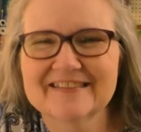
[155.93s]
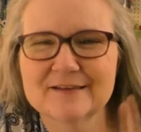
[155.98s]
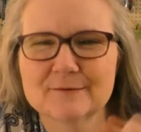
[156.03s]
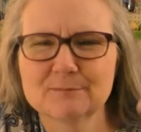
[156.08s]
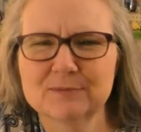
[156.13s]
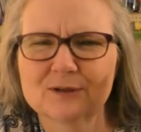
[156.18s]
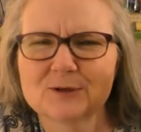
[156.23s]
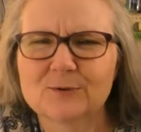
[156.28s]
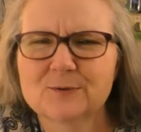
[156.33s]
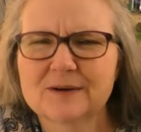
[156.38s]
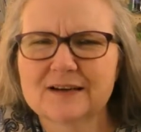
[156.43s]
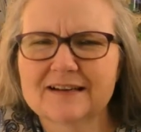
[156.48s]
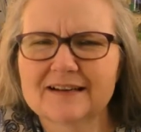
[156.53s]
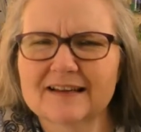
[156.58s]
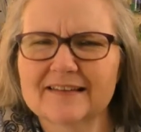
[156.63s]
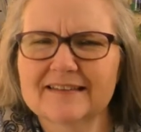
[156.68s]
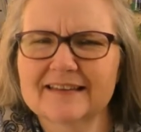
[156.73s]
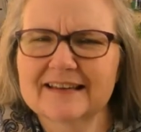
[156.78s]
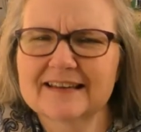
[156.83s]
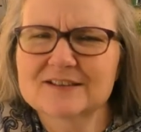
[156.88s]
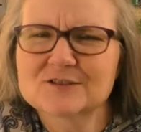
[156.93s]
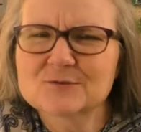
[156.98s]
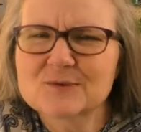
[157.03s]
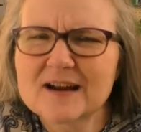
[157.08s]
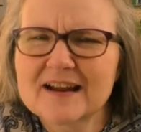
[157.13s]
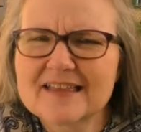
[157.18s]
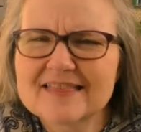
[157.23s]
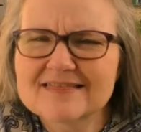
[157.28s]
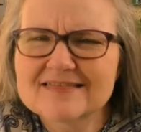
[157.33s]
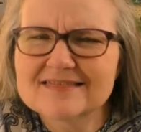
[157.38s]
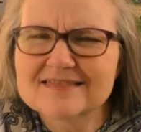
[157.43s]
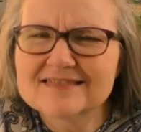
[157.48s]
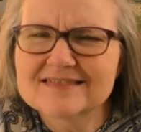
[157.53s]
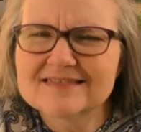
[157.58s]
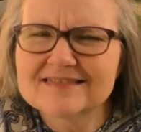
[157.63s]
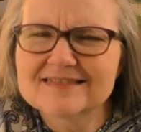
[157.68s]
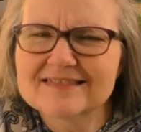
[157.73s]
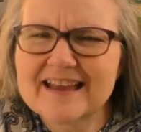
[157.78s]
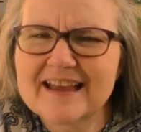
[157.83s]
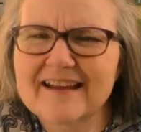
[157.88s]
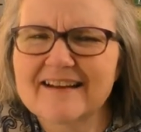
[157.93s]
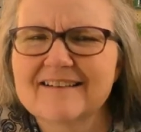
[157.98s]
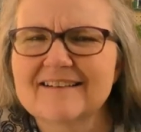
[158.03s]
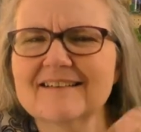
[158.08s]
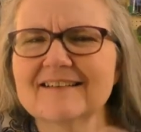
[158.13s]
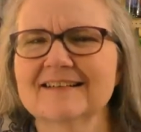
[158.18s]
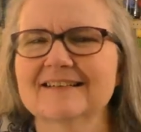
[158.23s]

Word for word: the blue one, I think it's right there